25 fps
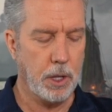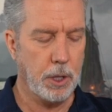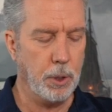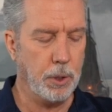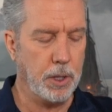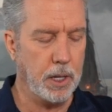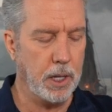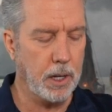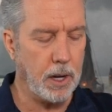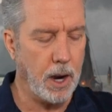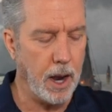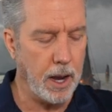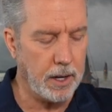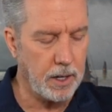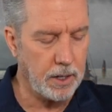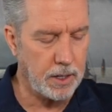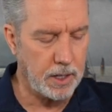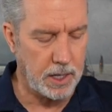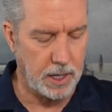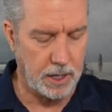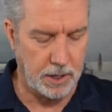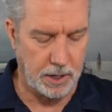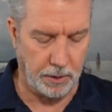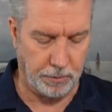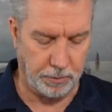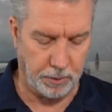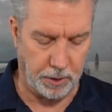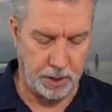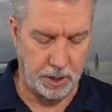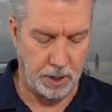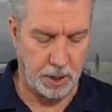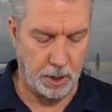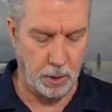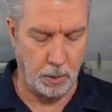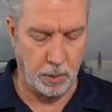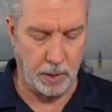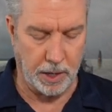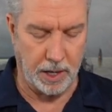You can kind of see a
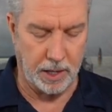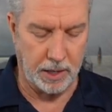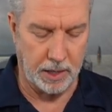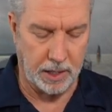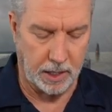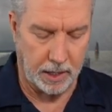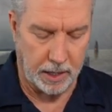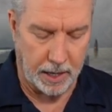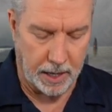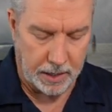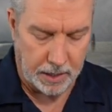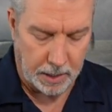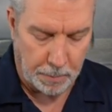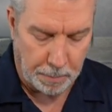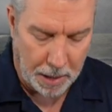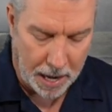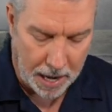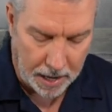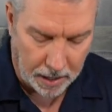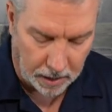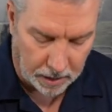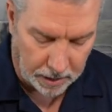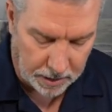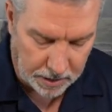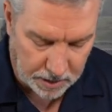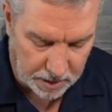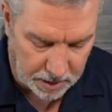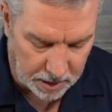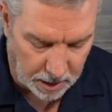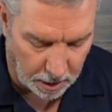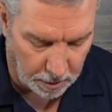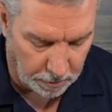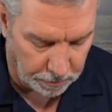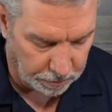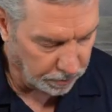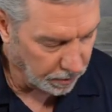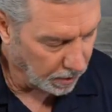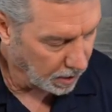difference too in the in the panel
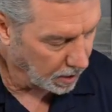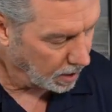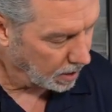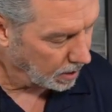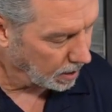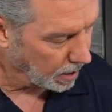itself.